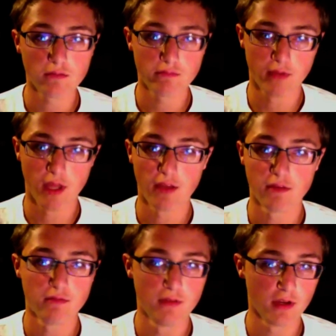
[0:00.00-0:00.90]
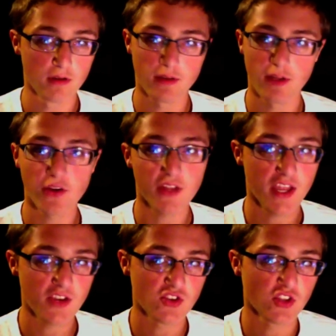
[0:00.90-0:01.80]
that they're
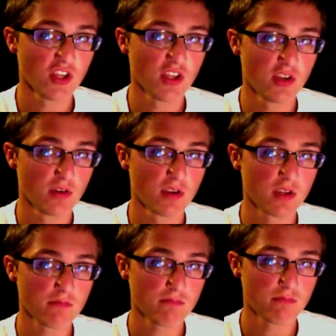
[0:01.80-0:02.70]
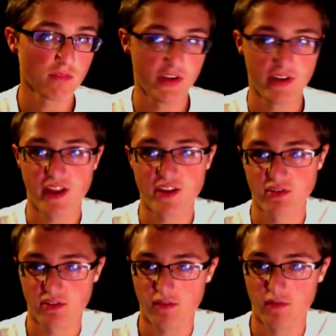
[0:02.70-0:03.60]
occasionally annoying, they're
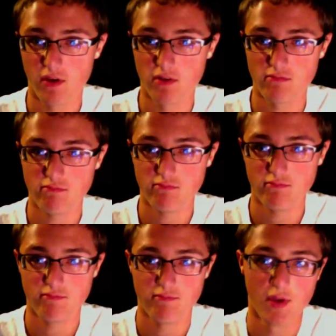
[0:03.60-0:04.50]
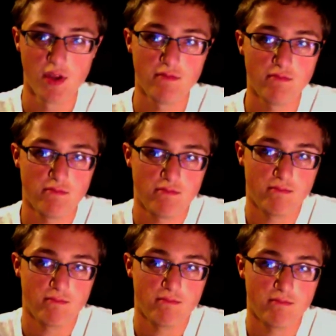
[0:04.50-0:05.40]
occasionally fun, but
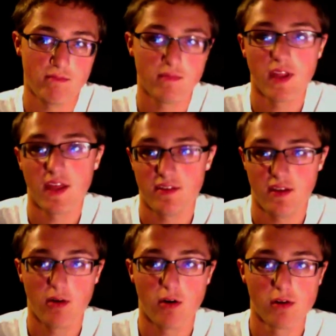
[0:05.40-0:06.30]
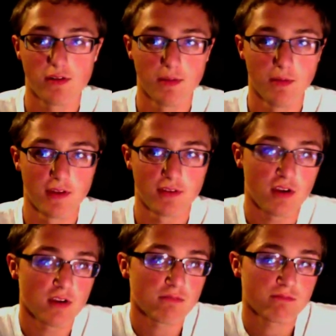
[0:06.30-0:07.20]
that's how all siblings are.